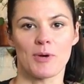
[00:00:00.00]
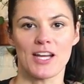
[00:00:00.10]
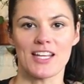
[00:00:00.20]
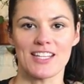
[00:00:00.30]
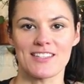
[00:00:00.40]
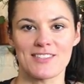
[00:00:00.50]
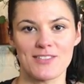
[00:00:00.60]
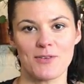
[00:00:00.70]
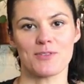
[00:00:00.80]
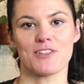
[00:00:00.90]
but it's
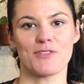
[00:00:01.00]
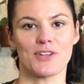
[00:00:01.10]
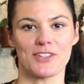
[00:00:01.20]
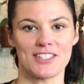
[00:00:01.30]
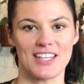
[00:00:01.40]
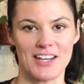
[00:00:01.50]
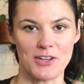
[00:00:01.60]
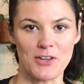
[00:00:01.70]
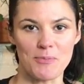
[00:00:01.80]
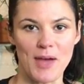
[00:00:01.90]
so difficult to get a
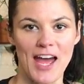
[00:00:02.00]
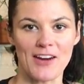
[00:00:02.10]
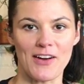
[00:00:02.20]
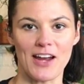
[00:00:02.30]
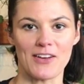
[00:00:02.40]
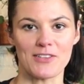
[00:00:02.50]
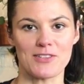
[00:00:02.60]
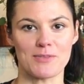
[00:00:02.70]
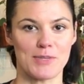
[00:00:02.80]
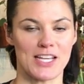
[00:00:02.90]
good
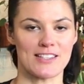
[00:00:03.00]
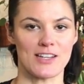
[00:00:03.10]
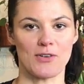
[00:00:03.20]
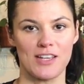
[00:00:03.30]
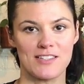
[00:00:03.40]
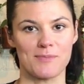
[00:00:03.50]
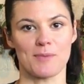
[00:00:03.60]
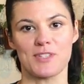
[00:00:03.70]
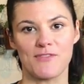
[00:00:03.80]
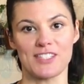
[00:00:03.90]
background because I know I
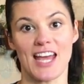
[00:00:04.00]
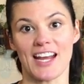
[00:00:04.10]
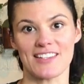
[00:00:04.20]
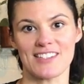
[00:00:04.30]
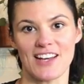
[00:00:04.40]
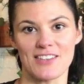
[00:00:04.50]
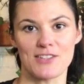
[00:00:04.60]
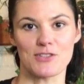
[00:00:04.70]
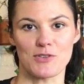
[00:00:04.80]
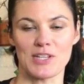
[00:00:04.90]
sometimes have text on the
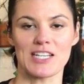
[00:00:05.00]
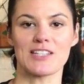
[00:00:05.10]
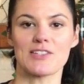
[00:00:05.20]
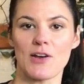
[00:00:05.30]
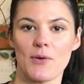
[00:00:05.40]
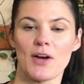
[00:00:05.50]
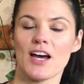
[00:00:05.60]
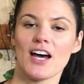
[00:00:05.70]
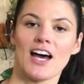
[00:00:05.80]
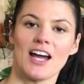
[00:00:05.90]
screen, so
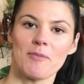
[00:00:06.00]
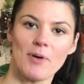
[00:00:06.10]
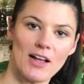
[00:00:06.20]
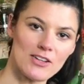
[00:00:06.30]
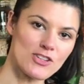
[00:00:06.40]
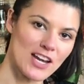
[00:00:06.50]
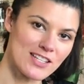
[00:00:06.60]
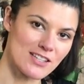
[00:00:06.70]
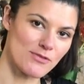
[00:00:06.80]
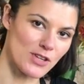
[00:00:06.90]
I
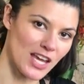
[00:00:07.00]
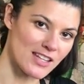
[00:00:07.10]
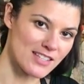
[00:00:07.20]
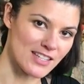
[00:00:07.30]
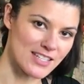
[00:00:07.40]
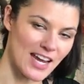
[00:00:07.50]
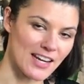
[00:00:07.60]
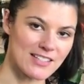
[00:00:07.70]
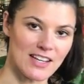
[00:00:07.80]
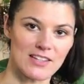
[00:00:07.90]
apologize if you can't see the
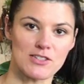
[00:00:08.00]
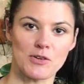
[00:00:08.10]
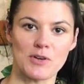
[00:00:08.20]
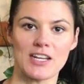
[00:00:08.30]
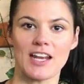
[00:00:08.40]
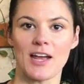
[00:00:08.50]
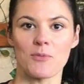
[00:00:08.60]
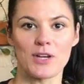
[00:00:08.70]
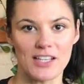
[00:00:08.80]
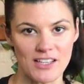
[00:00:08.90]
text on the screen. I
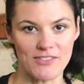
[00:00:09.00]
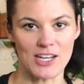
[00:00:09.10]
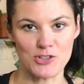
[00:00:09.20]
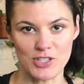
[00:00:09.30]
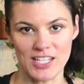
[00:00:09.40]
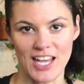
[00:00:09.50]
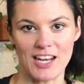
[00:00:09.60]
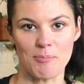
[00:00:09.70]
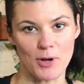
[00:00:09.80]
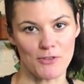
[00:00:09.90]
will eventually get
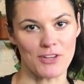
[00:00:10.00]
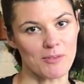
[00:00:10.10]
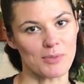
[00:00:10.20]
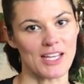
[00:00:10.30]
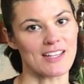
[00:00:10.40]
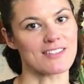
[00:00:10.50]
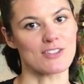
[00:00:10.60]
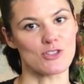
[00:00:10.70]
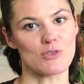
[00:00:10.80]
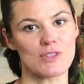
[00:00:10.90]
a perfect place
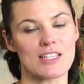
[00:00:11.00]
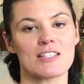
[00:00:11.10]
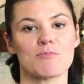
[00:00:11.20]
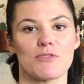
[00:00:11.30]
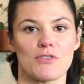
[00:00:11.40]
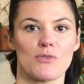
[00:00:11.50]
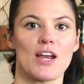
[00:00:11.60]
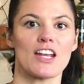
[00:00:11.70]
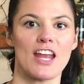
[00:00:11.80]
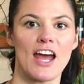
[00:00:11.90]
to shoot this, but for
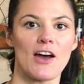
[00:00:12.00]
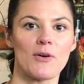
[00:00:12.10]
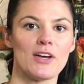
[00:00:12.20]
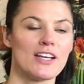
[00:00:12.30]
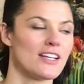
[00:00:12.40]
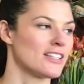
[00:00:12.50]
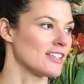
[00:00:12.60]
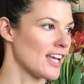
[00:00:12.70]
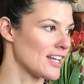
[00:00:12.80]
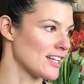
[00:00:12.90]
right now, the
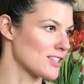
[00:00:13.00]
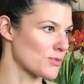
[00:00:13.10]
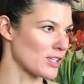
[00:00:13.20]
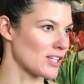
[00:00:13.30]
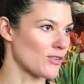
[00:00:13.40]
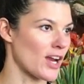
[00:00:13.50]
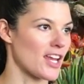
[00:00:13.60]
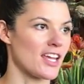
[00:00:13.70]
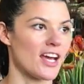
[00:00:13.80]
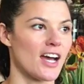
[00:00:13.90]
lighting is really
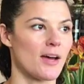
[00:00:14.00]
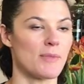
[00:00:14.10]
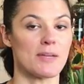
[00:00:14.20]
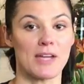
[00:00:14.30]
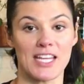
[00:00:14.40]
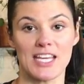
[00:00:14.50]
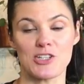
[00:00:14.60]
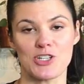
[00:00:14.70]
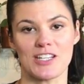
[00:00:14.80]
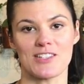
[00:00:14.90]
great in my
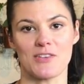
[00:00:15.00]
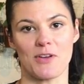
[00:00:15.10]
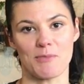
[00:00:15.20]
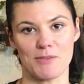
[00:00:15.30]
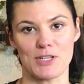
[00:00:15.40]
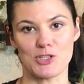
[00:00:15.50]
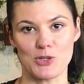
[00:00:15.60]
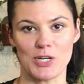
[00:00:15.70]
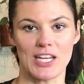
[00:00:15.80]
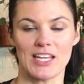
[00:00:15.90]
kitchen, so I'm going to be
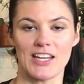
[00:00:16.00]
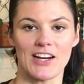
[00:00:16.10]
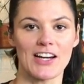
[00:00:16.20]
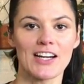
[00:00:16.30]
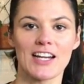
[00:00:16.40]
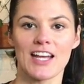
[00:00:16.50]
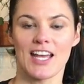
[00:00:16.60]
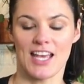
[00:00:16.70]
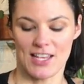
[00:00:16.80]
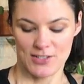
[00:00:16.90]
shooting it here.
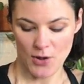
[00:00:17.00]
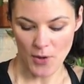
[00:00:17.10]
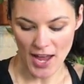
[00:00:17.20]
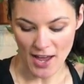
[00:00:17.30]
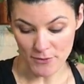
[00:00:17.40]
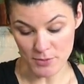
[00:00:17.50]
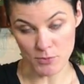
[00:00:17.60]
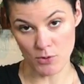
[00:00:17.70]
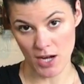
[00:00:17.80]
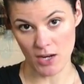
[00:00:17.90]
So I have
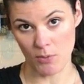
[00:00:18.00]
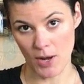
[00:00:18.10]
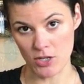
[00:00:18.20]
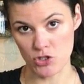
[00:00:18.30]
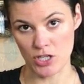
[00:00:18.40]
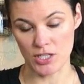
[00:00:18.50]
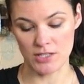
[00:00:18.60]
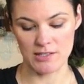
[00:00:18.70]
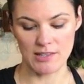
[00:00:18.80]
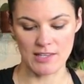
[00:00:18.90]
some great
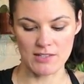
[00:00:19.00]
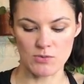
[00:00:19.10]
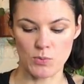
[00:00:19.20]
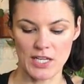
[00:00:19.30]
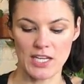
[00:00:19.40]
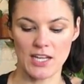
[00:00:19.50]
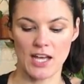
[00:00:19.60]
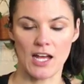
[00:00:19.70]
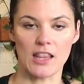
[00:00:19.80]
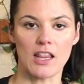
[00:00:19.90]
questions this week.
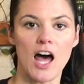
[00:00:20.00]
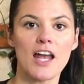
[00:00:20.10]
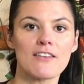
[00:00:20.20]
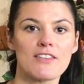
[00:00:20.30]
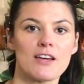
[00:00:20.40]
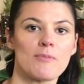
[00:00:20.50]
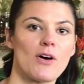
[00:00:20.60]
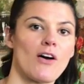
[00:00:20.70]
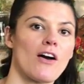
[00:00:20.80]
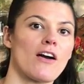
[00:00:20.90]
A lot of them
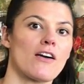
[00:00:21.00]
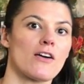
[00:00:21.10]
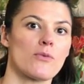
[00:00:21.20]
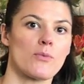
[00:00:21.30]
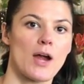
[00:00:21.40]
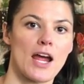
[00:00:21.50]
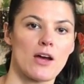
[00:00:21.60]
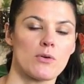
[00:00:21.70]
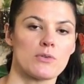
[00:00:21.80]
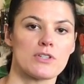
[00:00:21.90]
are
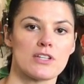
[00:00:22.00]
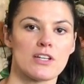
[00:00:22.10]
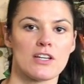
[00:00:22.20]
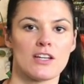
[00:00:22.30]
around